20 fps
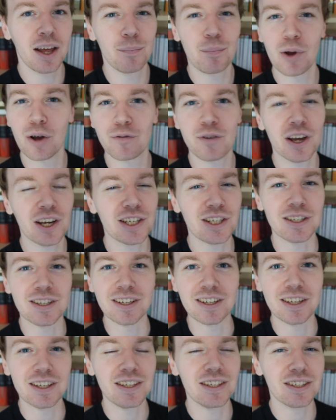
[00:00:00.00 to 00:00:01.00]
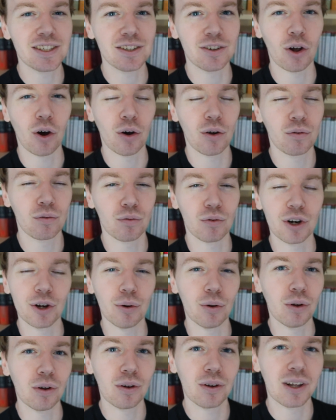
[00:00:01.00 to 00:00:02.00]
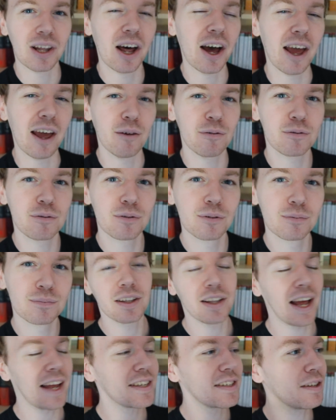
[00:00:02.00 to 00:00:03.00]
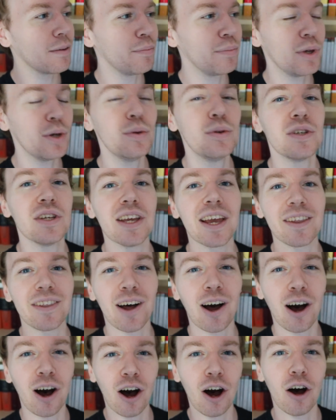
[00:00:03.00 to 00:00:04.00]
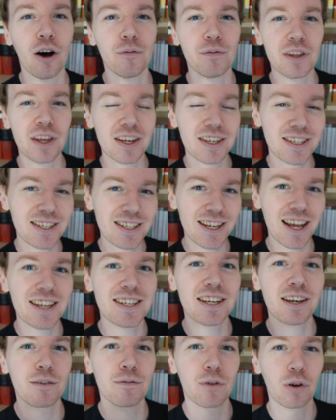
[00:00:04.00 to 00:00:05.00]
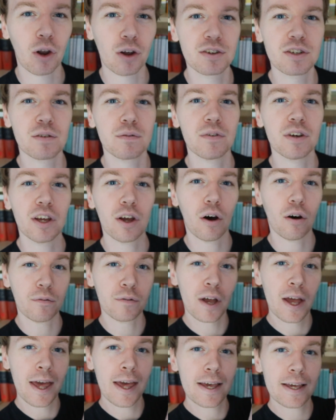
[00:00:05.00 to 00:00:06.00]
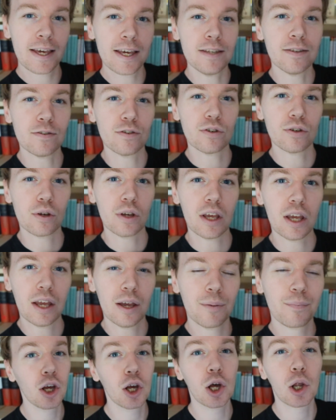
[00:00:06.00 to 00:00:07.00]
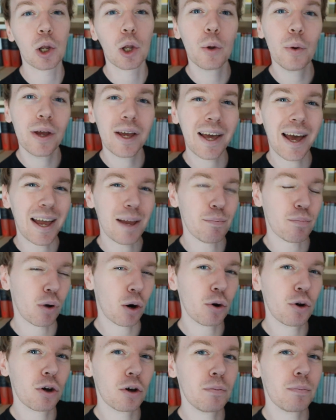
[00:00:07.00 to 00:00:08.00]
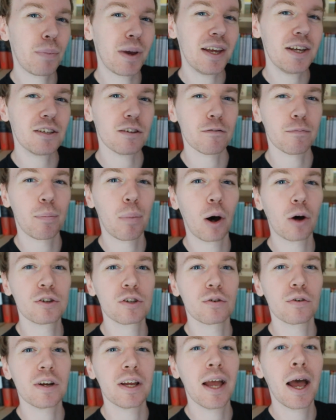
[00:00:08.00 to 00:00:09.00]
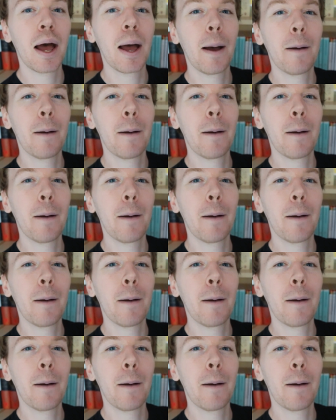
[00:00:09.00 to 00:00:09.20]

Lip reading: perfection is not real life. That's the beauty at the heart of the aesthetic philosophy of kintsugi, gluing a broken piece of pottery